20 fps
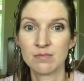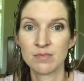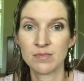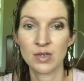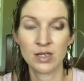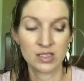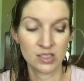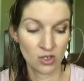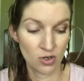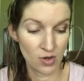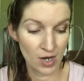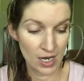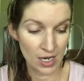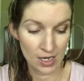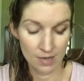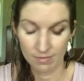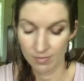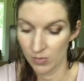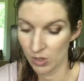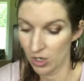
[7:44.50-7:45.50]
a great
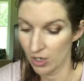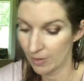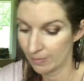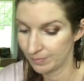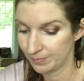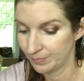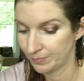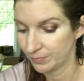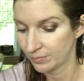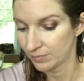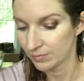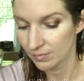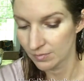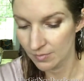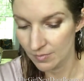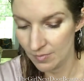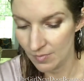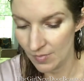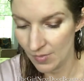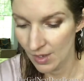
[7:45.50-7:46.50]
look.
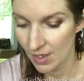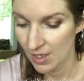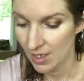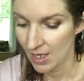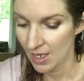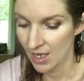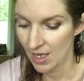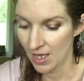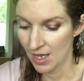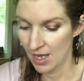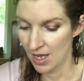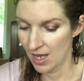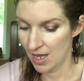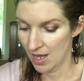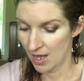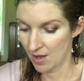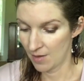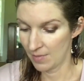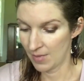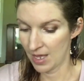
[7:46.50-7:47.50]

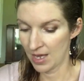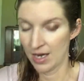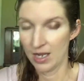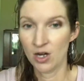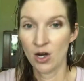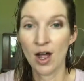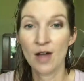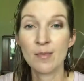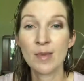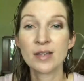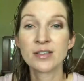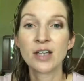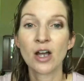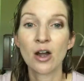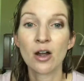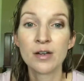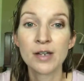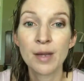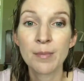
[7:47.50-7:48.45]
And I don't have mascara on yet,